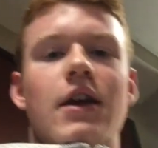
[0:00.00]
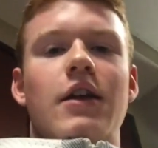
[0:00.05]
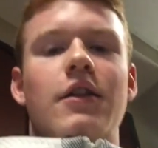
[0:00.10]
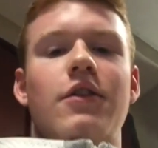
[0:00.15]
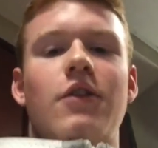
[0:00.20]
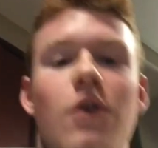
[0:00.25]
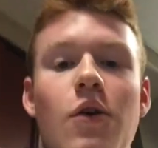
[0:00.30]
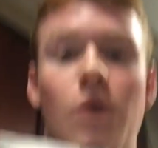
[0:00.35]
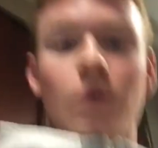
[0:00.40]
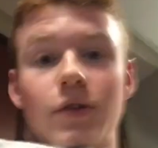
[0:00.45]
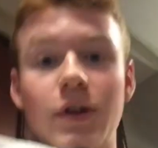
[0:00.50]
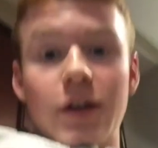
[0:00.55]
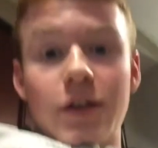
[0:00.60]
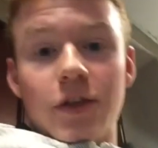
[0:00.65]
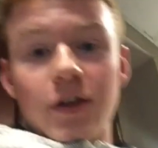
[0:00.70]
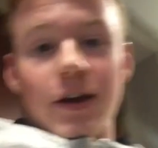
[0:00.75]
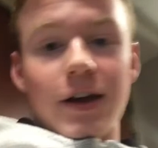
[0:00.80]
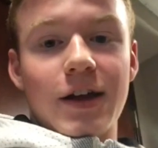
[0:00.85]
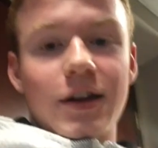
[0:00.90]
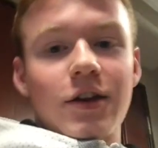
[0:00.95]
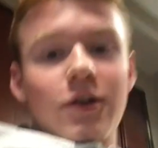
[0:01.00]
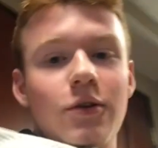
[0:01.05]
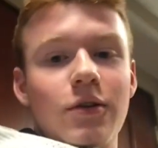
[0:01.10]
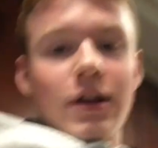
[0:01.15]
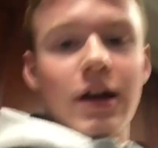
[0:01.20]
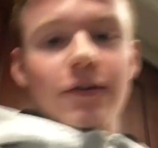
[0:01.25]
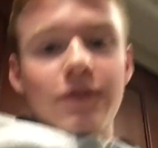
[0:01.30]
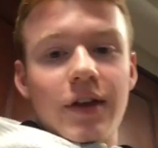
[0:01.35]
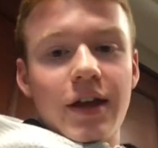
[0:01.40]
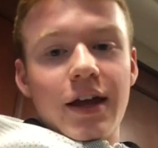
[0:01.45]
the only thing I
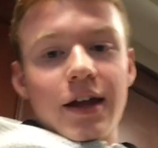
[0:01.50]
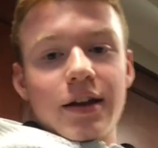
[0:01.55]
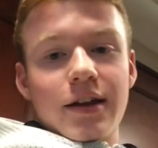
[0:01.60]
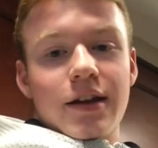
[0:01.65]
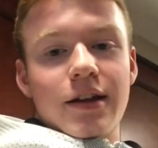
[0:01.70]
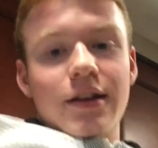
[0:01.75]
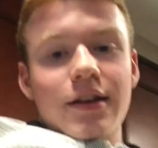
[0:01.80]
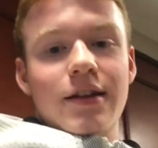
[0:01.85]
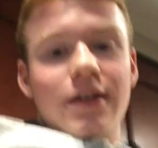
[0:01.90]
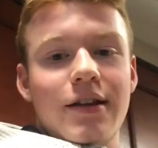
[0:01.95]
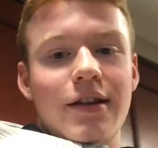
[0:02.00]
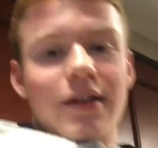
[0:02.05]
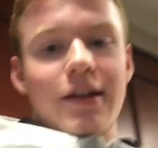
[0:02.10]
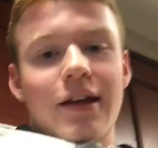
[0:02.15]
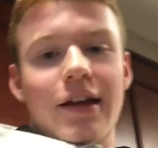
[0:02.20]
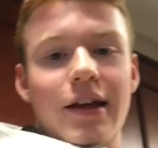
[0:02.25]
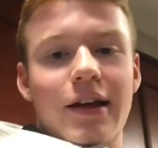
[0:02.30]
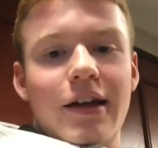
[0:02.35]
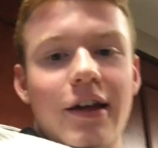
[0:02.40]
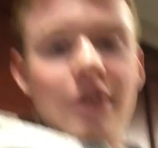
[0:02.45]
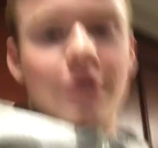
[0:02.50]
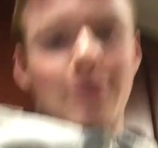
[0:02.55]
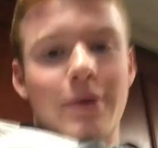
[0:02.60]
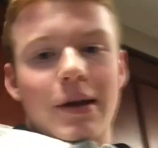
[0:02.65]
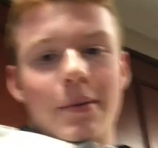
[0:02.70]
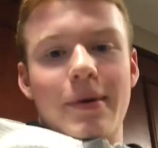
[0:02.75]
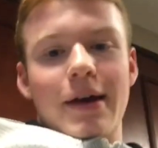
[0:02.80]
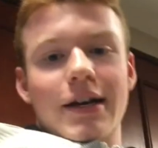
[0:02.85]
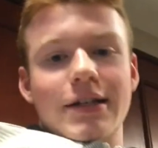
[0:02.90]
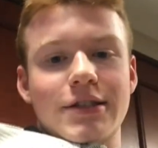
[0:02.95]
do left-handed is
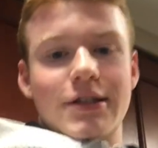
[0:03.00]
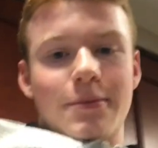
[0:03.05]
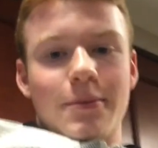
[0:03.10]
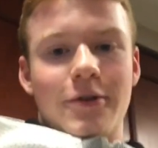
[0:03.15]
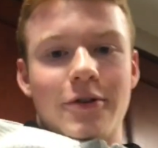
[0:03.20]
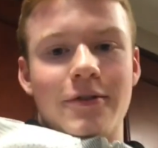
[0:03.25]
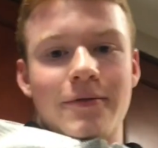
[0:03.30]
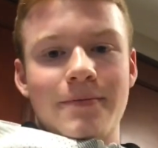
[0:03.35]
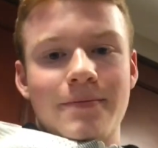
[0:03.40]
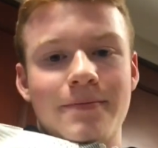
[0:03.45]
play basketball.